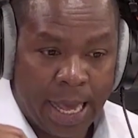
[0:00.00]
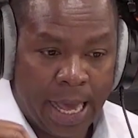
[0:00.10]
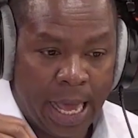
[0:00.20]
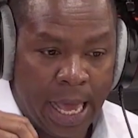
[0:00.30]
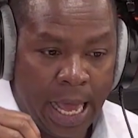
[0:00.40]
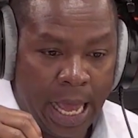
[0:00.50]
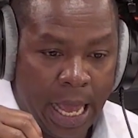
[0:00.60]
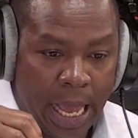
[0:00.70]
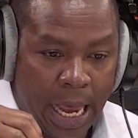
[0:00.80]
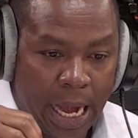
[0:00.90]

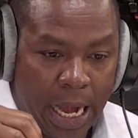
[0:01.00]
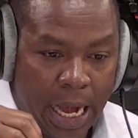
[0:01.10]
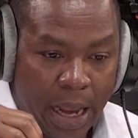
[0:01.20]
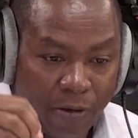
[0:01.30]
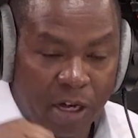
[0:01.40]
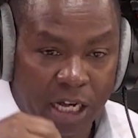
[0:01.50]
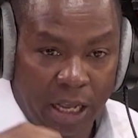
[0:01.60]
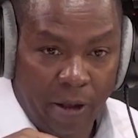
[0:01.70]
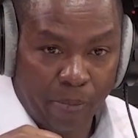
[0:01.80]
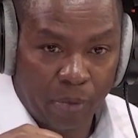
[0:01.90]
and every
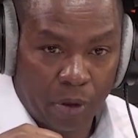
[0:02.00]
day